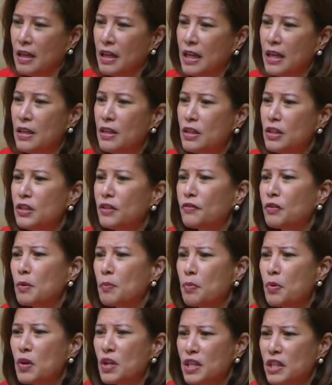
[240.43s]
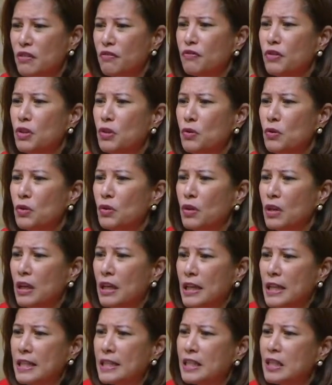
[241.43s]
in the different points of view
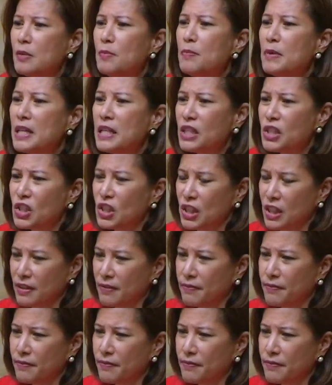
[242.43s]
is diminishing.